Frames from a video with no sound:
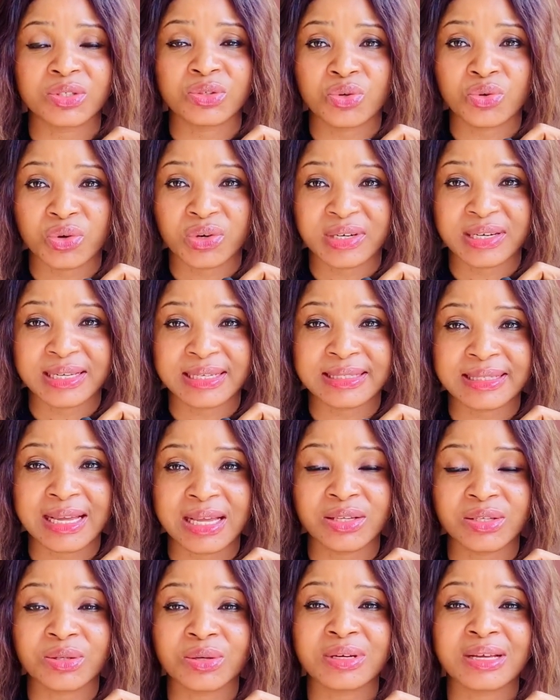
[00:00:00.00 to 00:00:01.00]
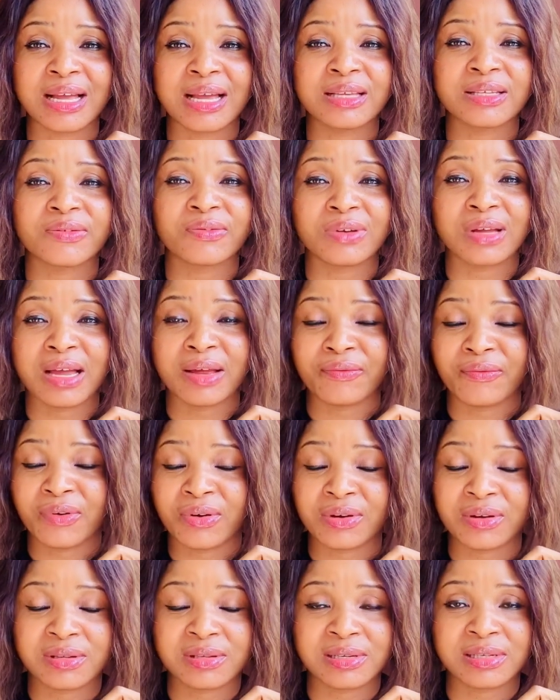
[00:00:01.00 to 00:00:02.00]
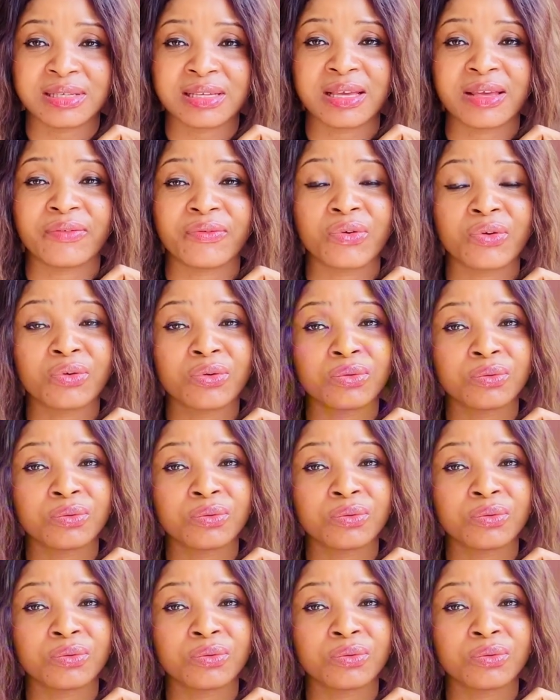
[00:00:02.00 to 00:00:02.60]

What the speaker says: You understand? So guys, I forgot to say, if